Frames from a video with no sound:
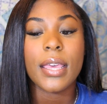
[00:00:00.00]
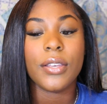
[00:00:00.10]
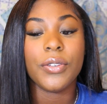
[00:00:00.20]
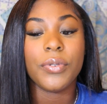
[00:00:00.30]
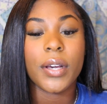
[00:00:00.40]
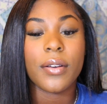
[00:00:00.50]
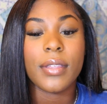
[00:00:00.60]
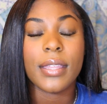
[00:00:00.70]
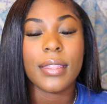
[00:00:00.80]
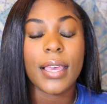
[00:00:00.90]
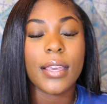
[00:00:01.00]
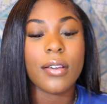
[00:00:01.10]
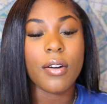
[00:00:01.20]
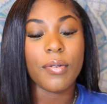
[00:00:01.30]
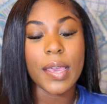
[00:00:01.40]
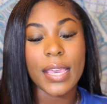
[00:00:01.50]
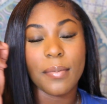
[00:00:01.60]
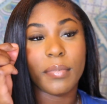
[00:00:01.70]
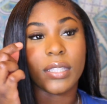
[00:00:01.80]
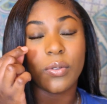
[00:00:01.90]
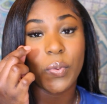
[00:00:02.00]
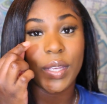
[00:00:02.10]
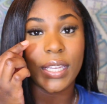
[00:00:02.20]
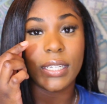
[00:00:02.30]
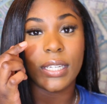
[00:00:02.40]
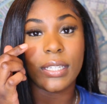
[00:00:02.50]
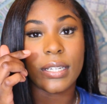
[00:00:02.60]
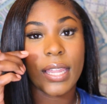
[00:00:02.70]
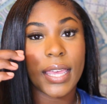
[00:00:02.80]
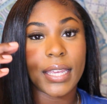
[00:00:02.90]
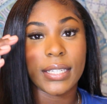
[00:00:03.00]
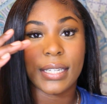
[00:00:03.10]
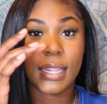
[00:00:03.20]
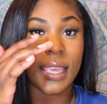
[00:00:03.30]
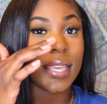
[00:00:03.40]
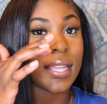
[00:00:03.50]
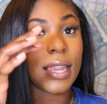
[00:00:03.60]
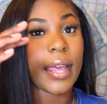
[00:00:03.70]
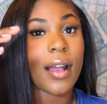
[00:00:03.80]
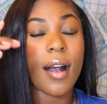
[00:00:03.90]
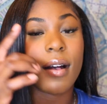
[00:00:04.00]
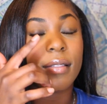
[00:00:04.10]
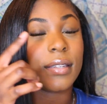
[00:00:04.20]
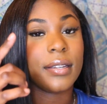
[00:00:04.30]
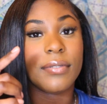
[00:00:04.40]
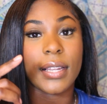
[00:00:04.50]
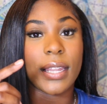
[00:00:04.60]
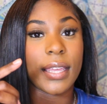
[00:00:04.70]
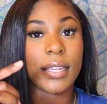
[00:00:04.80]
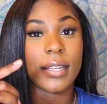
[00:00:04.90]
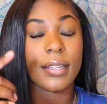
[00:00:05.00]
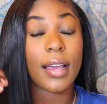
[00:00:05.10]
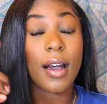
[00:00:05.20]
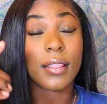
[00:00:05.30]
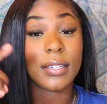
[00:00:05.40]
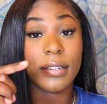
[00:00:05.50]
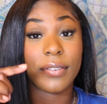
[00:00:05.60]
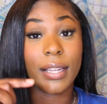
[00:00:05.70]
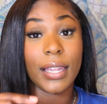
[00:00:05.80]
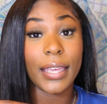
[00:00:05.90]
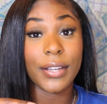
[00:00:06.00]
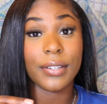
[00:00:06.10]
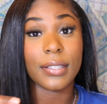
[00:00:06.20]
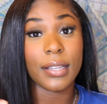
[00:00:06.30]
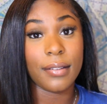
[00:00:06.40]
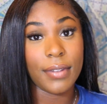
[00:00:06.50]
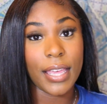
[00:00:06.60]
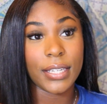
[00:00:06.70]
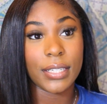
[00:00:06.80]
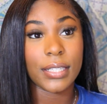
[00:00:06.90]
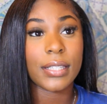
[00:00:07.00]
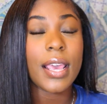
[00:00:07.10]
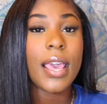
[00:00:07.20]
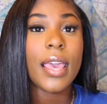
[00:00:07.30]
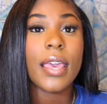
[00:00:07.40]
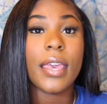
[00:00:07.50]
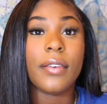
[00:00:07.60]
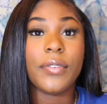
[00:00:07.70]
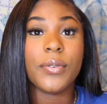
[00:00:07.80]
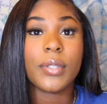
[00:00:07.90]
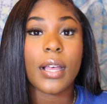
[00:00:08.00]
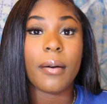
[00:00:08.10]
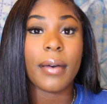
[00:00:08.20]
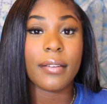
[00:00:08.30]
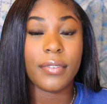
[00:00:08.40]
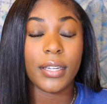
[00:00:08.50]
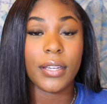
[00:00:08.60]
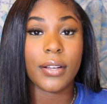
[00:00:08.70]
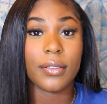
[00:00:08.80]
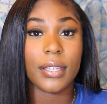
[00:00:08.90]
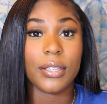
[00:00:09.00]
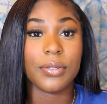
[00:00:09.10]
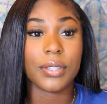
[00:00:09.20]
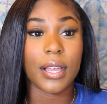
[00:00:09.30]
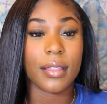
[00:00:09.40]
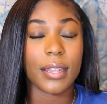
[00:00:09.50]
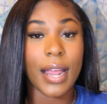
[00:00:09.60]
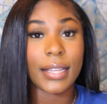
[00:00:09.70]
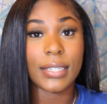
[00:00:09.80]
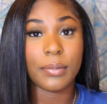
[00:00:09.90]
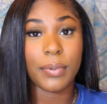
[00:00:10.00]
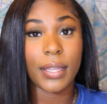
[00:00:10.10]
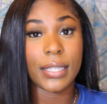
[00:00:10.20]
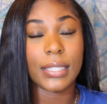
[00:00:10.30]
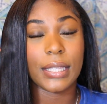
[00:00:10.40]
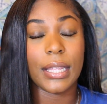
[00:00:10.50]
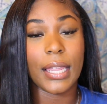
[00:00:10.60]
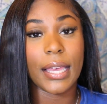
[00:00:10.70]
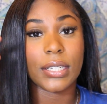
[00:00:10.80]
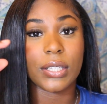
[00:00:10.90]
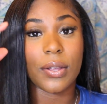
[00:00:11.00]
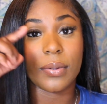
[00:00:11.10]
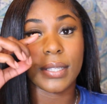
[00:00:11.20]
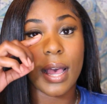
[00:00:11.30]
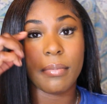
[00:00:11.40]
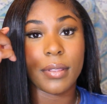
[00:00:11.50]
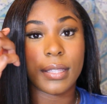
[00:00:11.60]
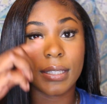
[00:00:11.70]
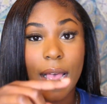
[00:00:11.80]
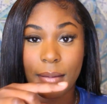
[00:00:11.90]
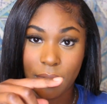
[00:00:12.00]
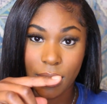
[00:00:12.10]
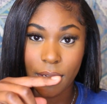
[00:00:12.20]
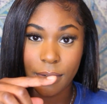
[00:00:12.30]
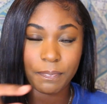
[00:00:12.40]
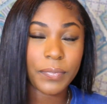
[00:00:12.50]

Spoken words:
you know that they go in between each lash and they get like all the different layers of lashes. If you saw my video, then you saw that I just placed the lashes on top of the top layer.